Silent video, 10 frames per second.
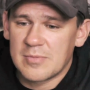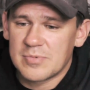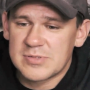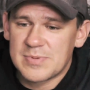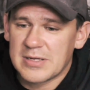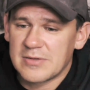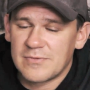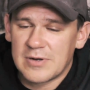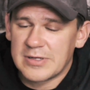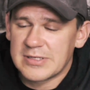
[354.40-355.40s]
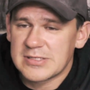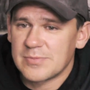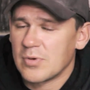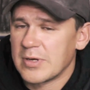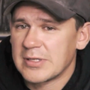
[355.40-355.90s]
perspective, very
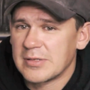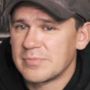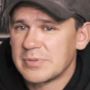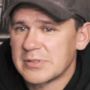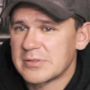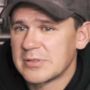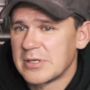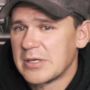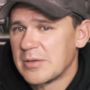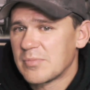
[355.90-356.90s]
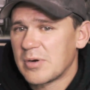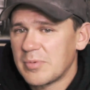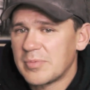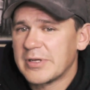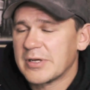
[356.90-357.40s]
disappointed, but
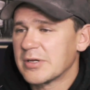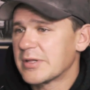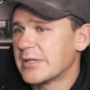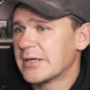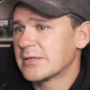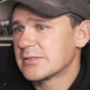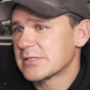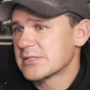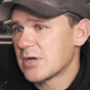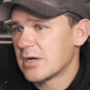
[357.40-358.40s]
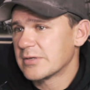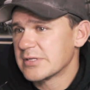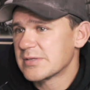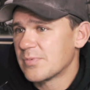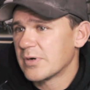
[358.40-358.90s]
probably a good thing, as I saw how
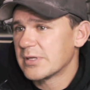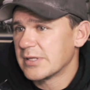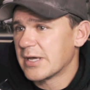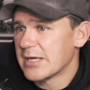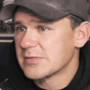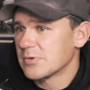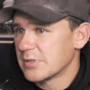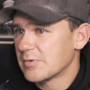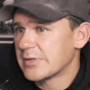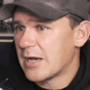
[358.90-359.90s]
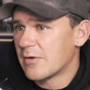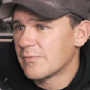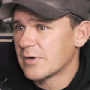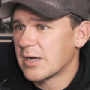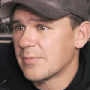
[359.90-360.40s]
disappointed the guys were. They were down
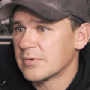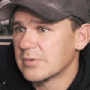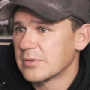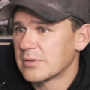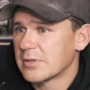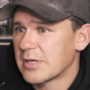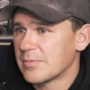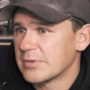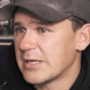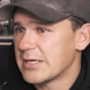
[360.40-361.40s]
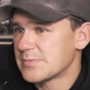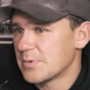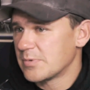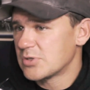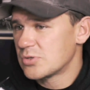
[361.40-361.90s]
for a couple days,
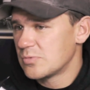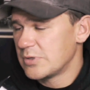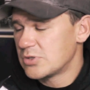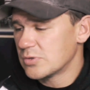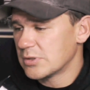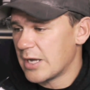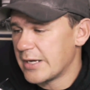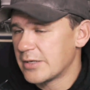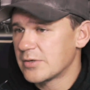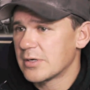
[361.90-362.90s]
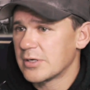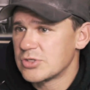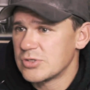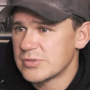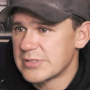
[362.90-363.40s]
but we drew a line under it on
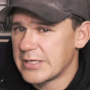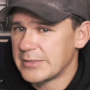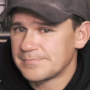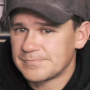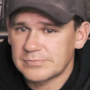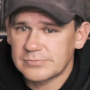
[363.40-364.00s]
Tuesday,